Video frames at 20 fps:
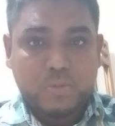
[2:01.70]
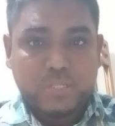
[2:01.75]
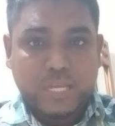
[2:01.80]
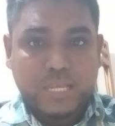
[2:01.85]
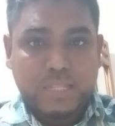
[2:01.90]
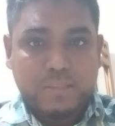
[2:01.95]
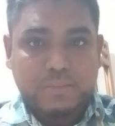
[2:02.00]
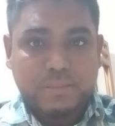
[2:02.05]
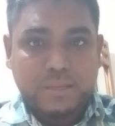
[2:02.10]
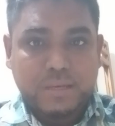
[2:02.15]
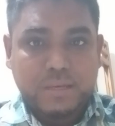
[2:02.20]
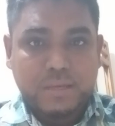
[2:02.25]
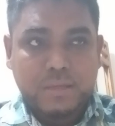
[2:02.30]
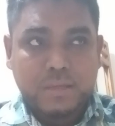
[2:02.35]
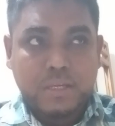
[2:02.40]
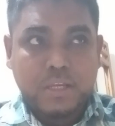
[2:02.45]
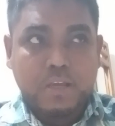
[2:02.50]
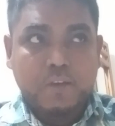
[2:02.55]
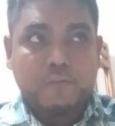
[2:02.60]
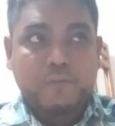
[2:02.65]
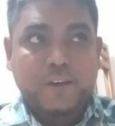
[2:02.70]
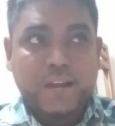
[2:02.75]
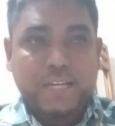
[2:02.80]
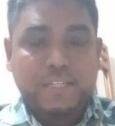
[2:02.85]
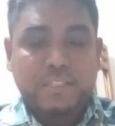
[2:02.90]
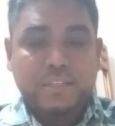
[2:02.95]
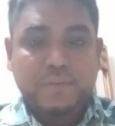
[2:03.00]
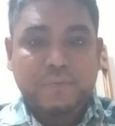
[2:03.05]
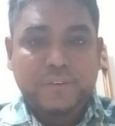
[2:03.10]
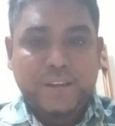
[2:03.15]
and find
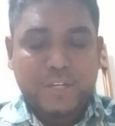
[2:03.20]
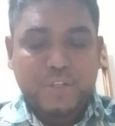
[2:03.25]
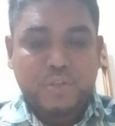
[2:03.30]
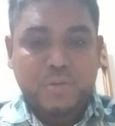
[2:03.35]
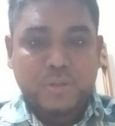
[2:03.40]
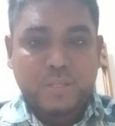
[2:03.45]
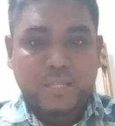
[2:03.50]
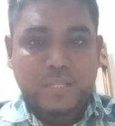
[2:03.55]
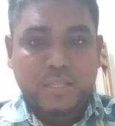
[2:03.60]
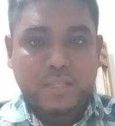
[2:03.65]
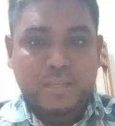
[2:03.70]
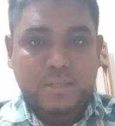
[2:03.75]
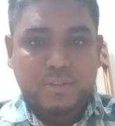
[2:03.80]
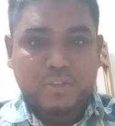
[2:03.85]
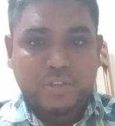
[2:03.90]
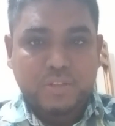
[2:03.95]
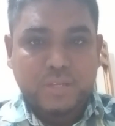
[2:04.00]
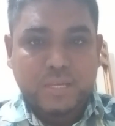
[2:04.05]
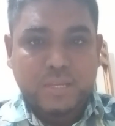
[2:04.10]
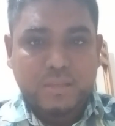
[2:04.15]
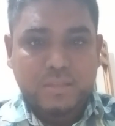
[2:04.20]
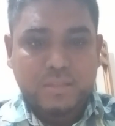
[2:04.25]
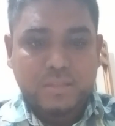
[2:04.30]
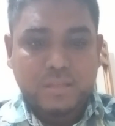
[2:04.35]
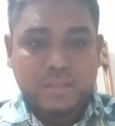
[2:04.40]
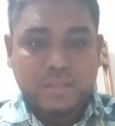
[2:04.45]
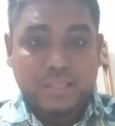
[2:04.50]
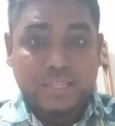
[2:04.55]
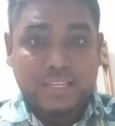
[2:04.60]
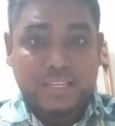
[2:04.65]
the factual and
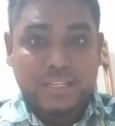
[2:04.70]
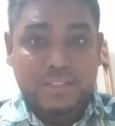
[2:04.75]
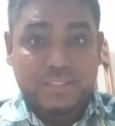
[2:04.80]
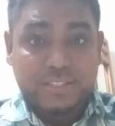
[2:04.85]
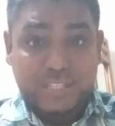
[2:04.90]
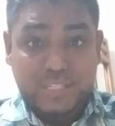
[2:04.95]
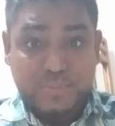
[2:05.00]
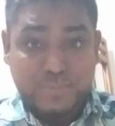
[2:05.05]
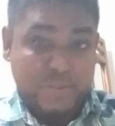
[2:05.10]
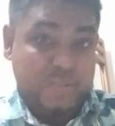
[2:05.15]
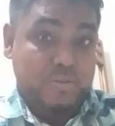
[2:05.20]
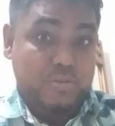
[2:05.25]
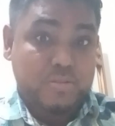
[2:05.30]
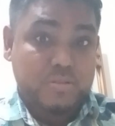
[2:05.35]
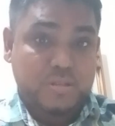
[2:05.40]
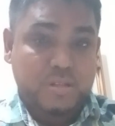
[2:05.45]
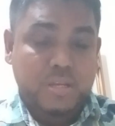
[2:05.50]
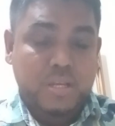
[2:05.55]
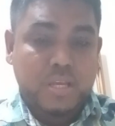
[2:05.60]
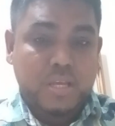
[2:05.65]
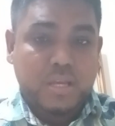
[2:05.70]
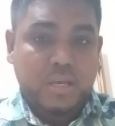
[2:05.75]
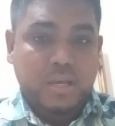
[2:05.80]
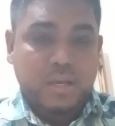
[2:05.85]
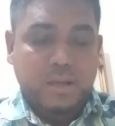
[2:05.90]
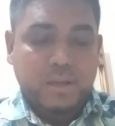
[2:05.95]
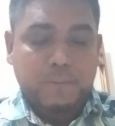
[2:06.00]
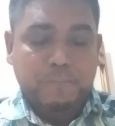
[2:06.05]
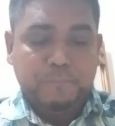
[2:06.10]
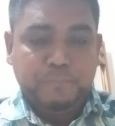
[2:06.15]
legal disputes,
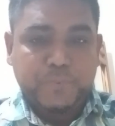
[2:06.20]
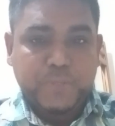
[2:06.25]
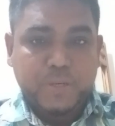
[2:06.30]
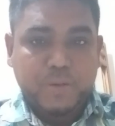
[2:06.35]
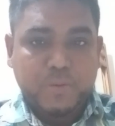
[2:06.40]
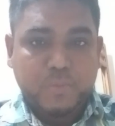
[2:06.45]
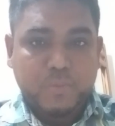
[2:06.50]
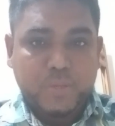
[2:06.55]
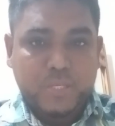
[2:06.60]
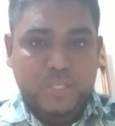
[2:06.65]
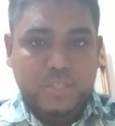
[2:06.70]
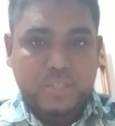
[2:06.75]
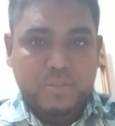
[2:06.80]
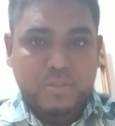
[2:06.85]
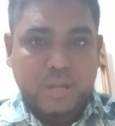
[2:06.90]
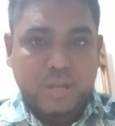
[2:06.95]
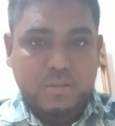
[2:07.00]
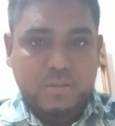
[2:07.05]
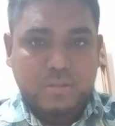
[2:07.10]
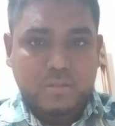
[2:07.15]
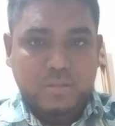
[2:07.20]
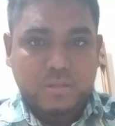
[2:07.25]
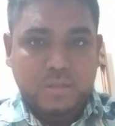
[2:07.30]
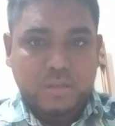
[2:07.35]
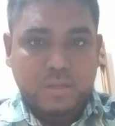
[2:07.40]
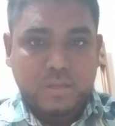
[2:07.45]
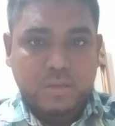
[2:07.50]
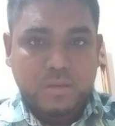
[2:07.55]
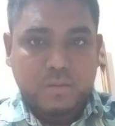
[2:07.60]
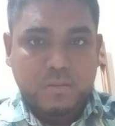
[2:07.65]
which is not
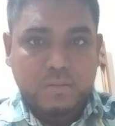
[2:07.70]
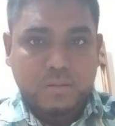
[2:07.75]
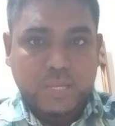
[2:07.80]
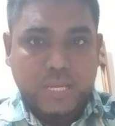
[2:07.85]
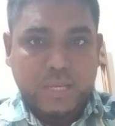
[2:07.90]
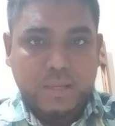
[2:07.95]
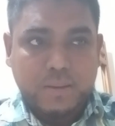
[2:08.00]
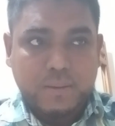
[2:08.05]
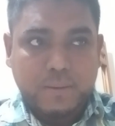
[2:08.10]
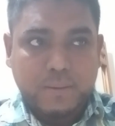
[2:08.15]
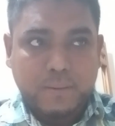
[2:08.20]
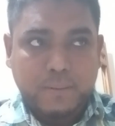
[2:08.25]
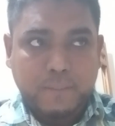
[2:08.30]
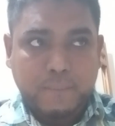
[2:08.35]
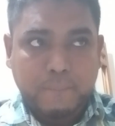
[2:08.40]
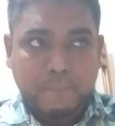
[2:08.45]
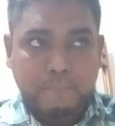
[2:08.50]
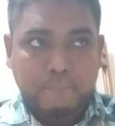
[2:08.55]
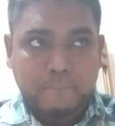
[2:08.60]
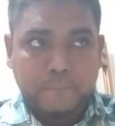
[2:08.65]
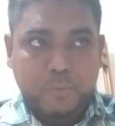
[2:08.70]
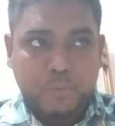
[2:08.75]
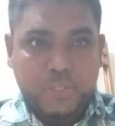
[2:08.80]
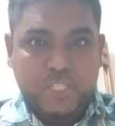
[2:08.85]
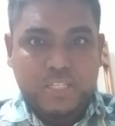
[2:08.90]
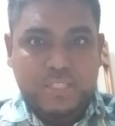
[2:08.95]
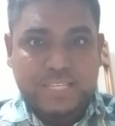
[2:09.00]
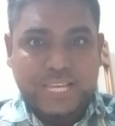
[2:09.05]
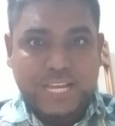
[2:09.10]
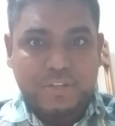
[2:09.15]

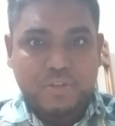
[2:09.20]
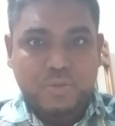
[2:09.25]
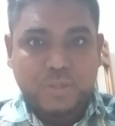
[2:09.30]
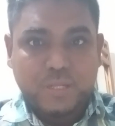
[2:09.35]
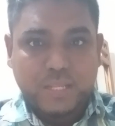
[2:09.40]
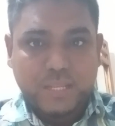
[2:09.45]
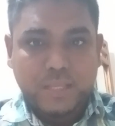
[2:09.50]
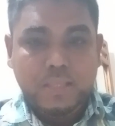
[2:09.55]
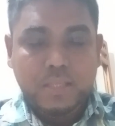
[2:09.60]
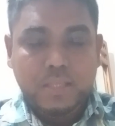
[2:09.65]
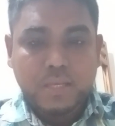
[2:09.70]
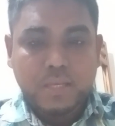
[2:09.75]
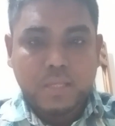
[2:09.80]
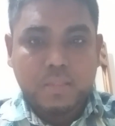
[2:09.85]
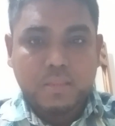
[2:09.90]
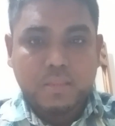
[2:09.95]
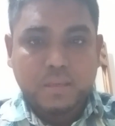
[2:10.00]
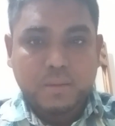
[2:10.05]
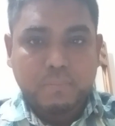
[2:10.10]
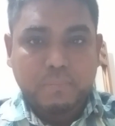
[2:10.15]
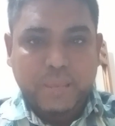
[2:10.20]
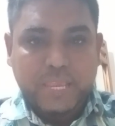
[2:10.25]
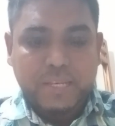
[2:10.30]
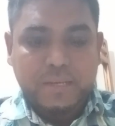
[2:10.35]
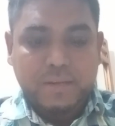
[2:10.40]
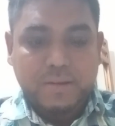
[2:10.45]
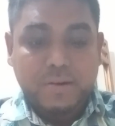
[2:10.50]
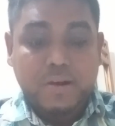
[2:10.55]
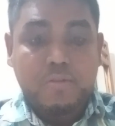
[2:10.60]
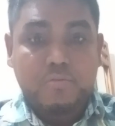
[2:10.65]
which is actually the main
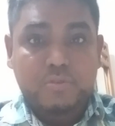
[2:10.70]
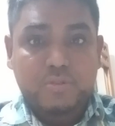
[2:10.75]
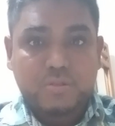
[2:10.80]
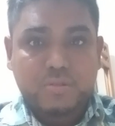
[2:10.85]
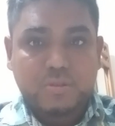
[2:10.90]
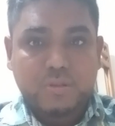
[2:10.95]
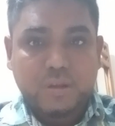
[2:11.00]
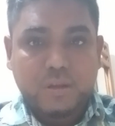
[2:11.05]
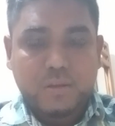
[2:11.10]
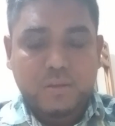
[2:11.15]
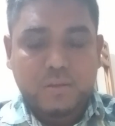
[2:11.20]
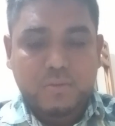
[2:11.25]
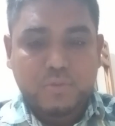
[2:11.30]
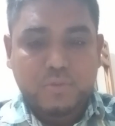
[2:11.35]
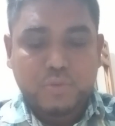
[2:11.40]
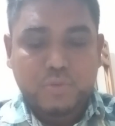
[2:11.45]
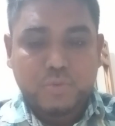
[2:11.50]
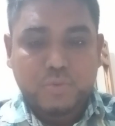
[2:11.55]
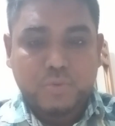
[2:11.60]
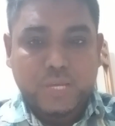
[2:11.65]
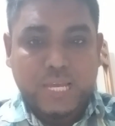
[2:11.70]
grounds to